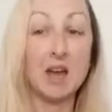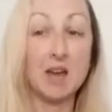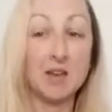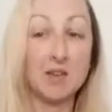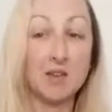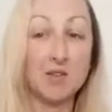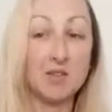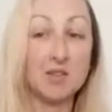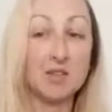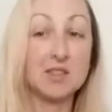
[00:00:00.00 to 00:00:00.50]

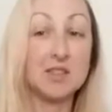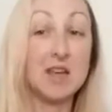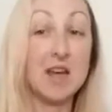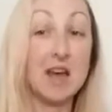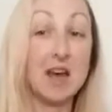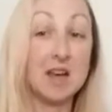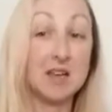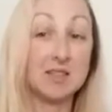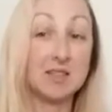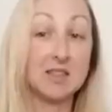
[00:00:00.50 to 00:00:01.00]
known as
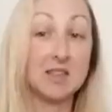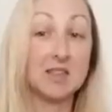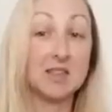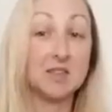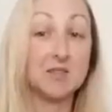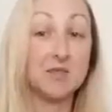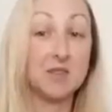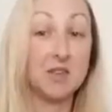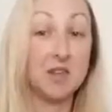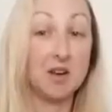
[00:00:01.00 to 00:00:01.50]

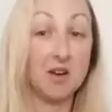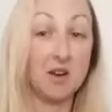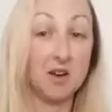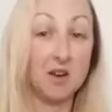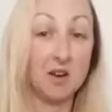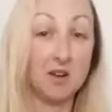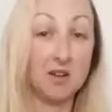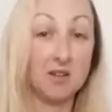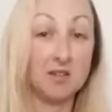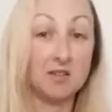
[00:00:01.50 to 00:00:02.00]
Access
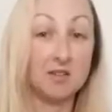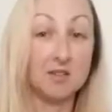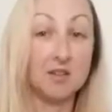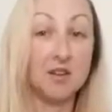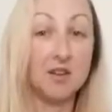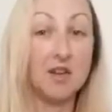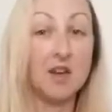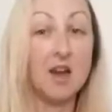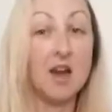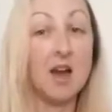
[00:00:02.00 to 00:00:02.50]
VR.
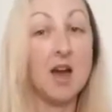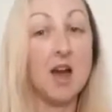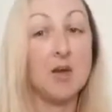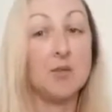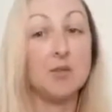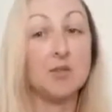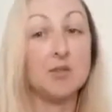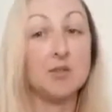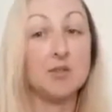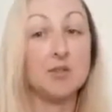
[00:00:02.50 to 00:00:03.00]
I
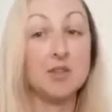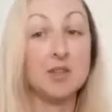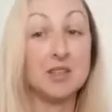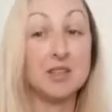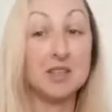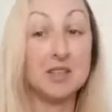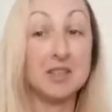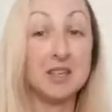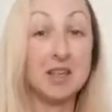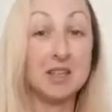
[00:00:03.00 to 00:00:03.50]
will note
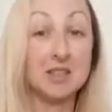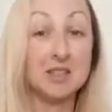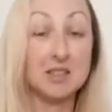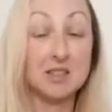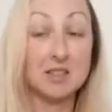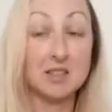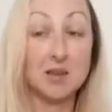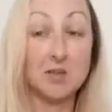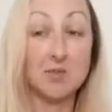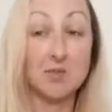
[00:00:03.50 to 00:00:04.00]
that today is
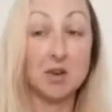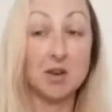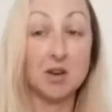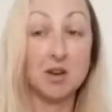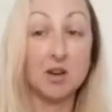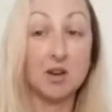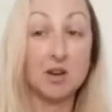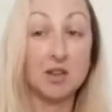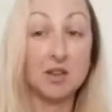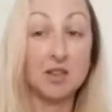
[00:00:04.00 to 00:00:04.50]

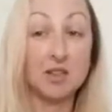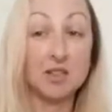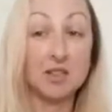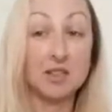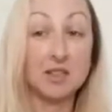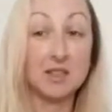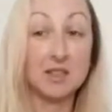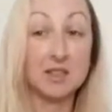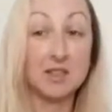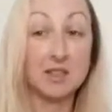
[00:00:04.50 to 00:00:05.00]
December
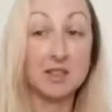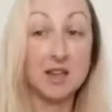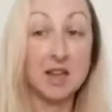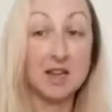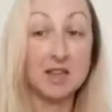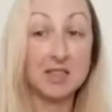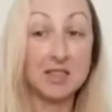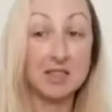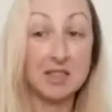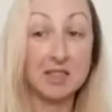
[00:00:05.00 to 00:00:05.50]

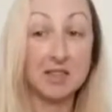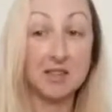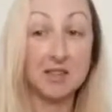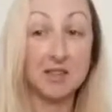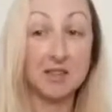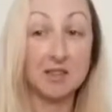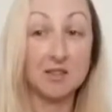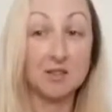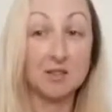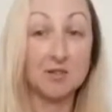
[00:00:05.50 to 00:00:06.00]

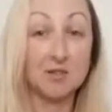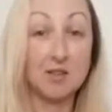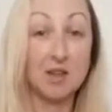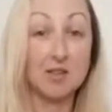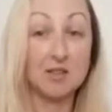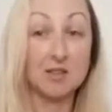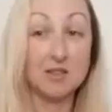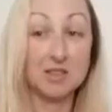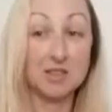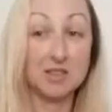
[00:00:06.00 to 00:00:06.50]
19th,
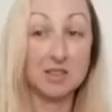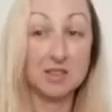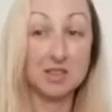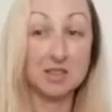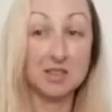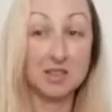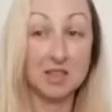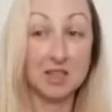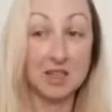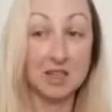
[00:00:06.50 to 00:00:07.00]

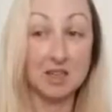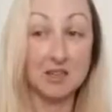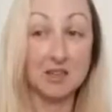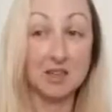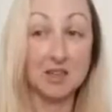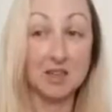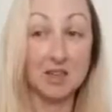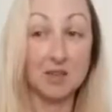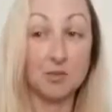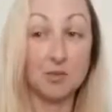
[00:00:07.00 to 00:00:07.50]

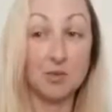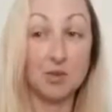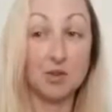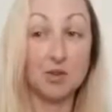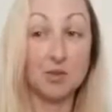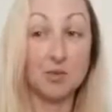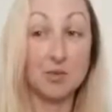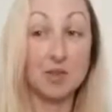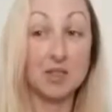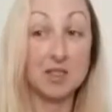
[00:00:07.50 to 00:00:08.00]
2016, and
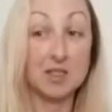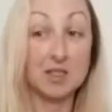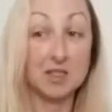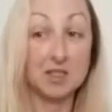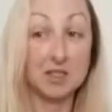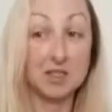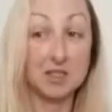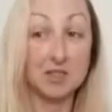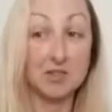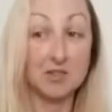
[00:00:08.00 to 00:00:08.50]
we're
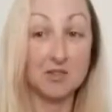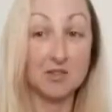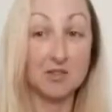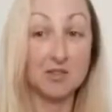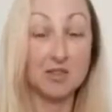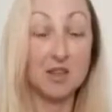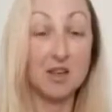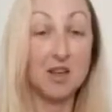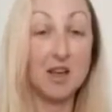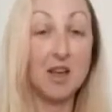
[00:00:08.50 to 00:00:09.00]
26
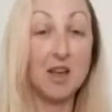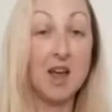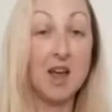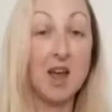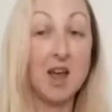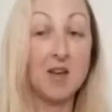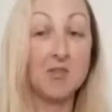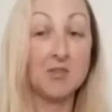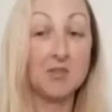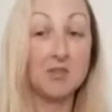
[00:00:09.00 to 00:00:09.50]
years
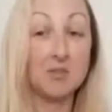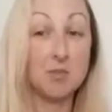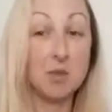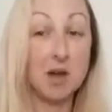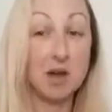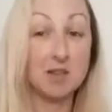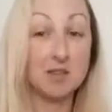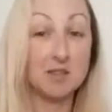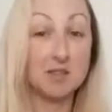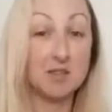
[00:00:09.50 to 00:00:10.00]
after the
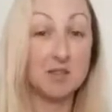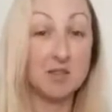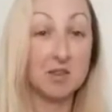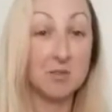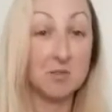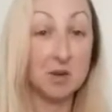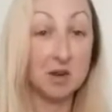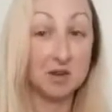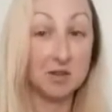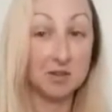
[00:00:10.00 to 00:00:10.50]
passing of
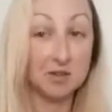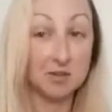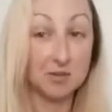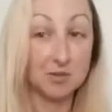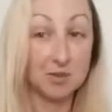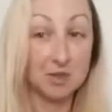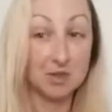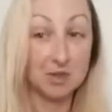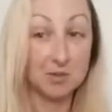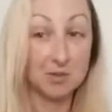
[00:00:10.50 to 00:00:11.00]
the Americans
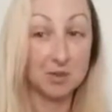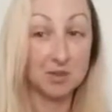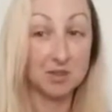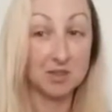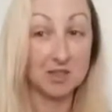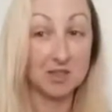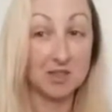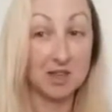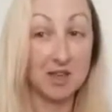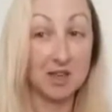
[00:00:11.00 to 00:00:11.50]
with
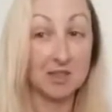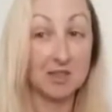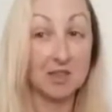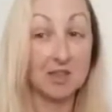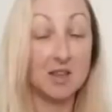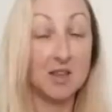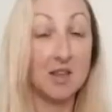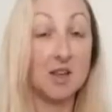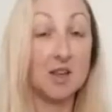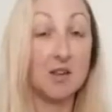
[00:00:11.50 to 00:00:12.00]
Disabilities Act
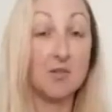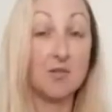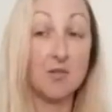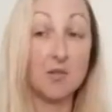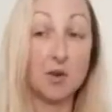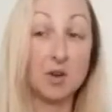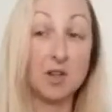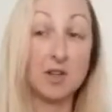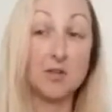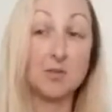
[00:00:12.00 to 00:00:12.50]
and
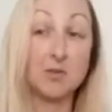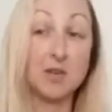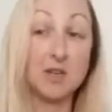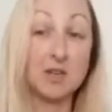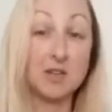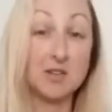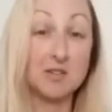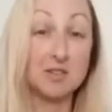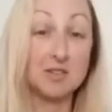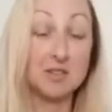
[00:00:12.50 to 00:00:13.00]
43
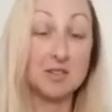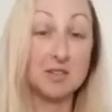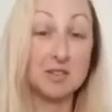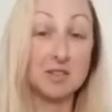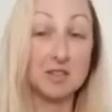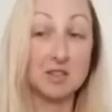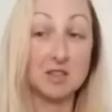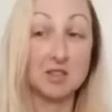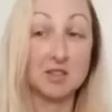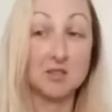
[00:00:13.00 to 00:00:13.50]
years into
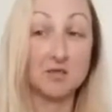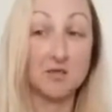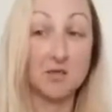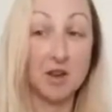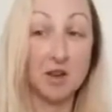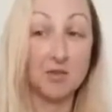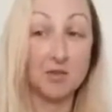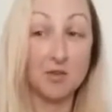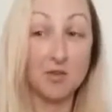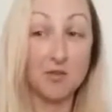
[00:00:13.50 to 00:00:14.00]
Section
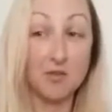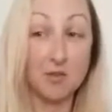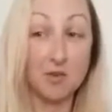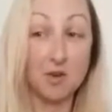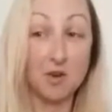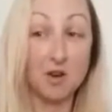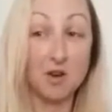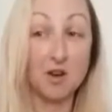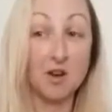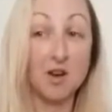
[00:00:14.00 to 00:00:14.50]

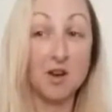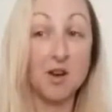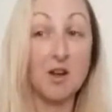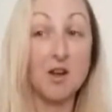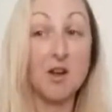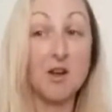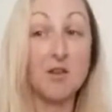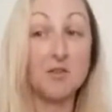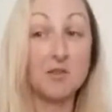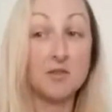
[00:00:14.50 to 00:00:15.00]
504
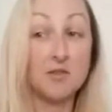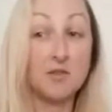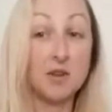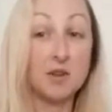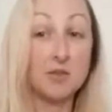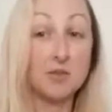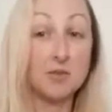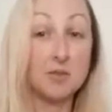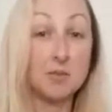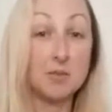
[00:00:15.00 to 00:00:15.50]
of the
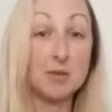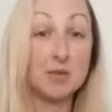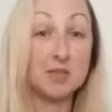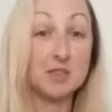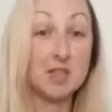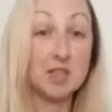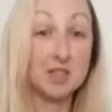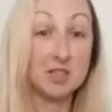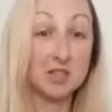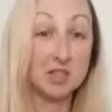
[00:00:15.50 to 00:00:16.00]
Federal
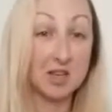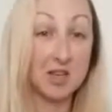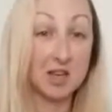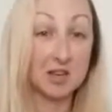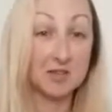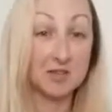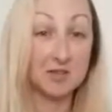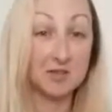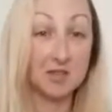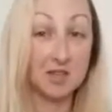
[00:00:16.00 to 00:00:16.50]
Rehabilitation
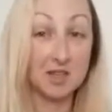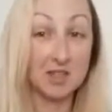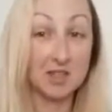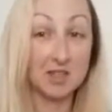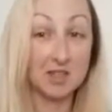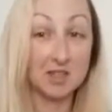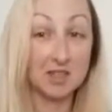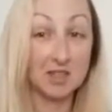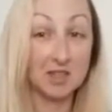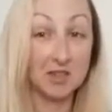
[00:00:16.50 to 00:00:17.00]
Act of
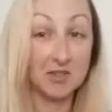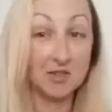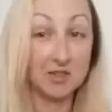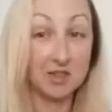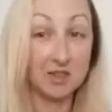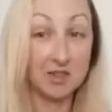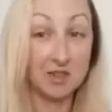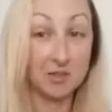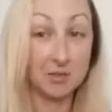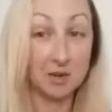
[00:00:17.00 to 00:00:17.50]

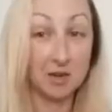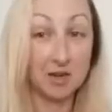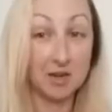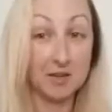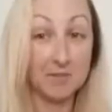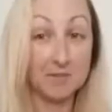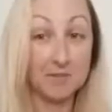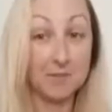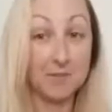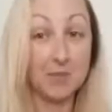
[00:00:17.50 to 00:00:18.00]

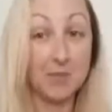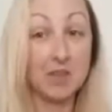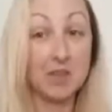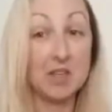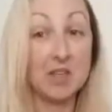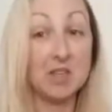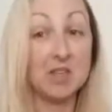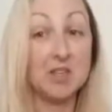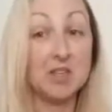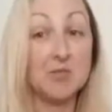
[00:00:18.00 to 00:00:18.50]
1973.
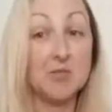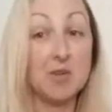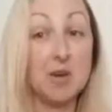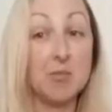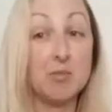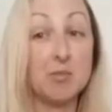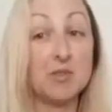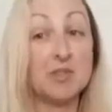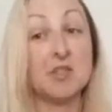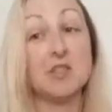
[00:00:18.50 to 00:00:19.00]
The issue I
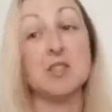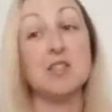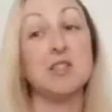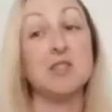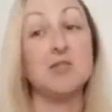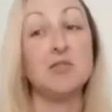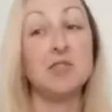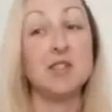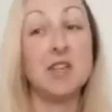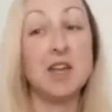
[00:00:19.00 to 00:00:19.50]
present
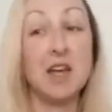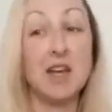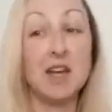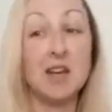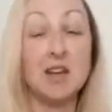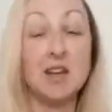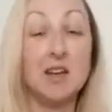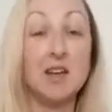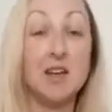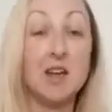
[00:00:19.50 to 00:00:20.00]
to you
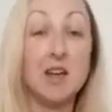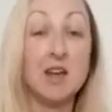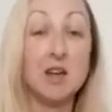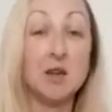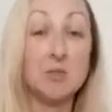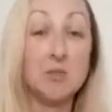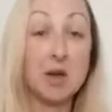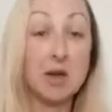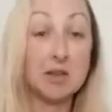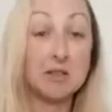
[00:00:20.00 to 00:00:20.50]
today
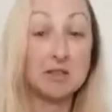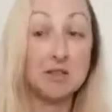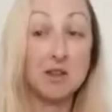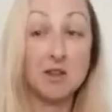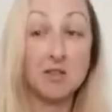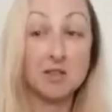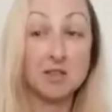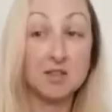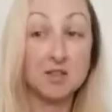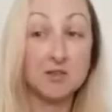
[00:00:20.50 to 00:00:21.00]
impacts
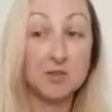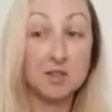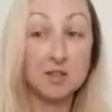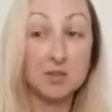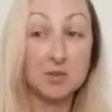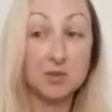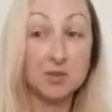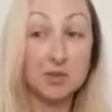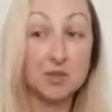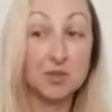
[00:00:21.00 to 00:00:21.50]
all
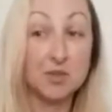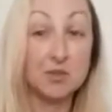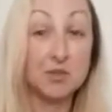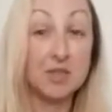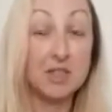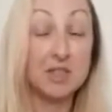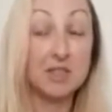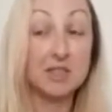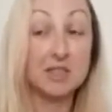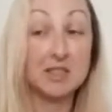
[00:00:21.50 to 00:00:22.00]
individuals who
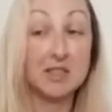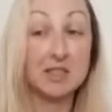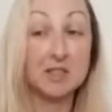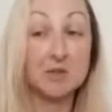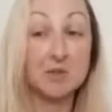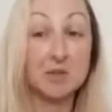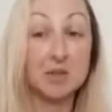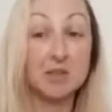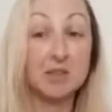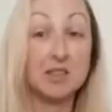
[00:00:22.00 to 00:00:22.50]
need
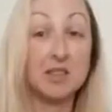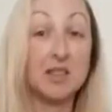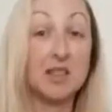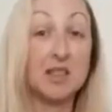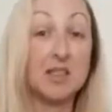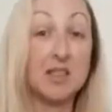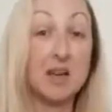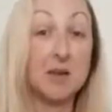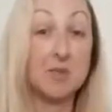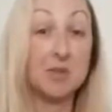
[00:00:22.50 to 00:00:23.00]
accessibility
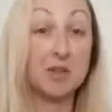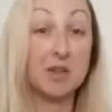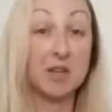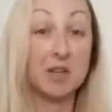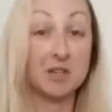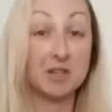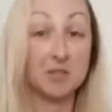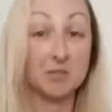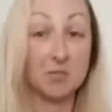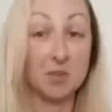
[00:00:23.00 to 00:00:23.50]
in the
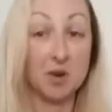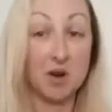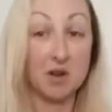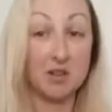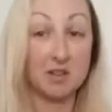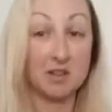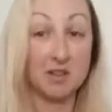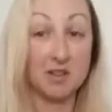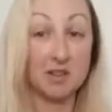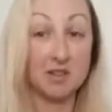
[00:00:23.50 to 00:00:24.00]
application
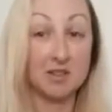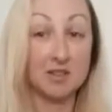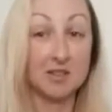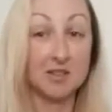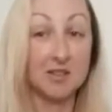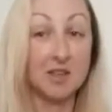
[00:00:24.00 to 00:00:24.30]
process.